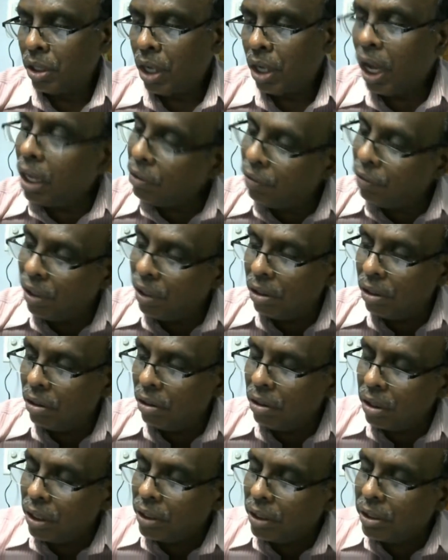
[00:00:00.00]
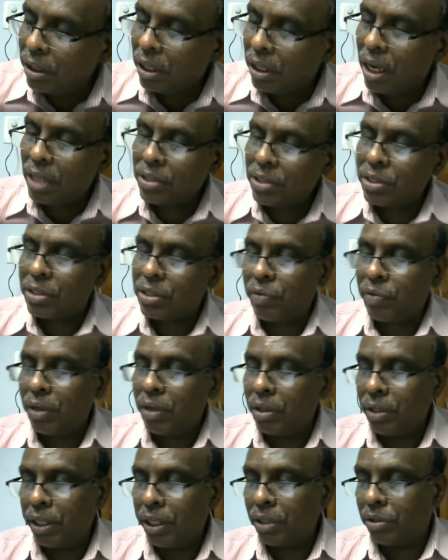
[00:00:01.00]
and we learn in the classes of
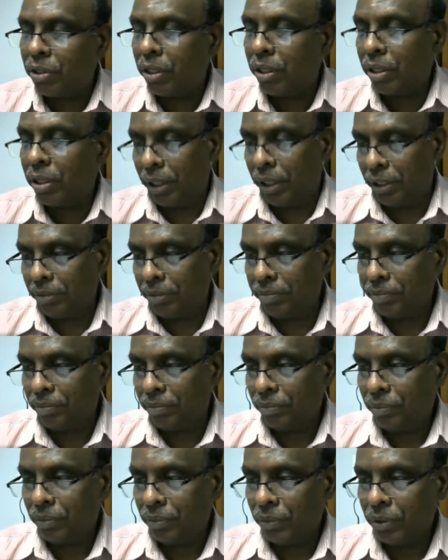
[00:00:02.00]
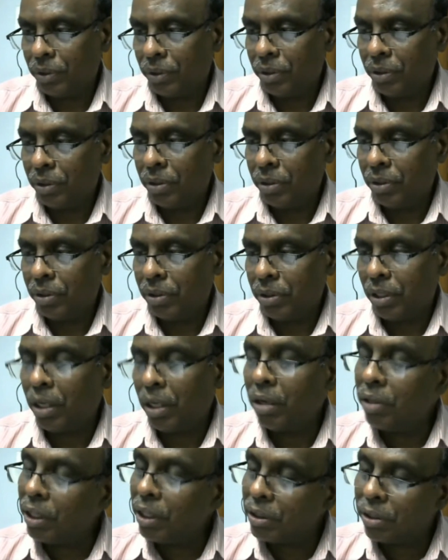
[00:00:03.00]
learning theory
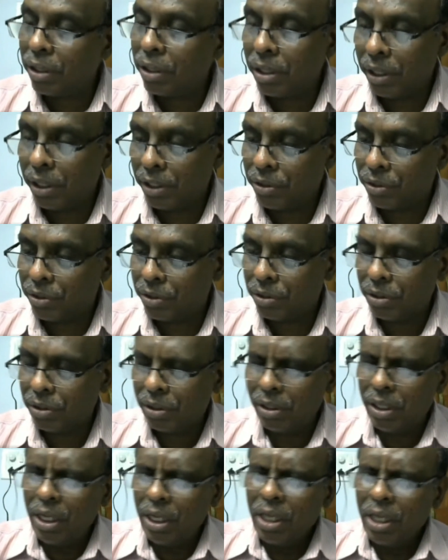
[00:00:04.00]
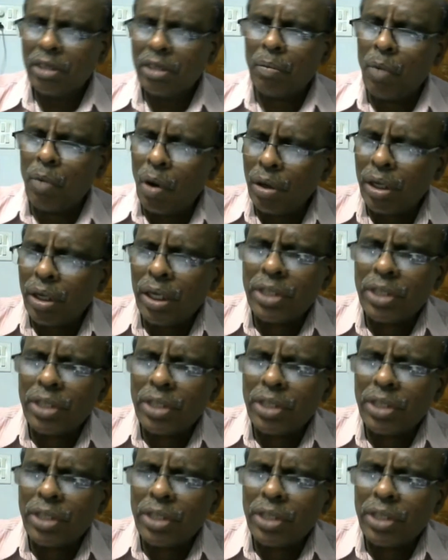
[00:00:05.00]
learning theories the model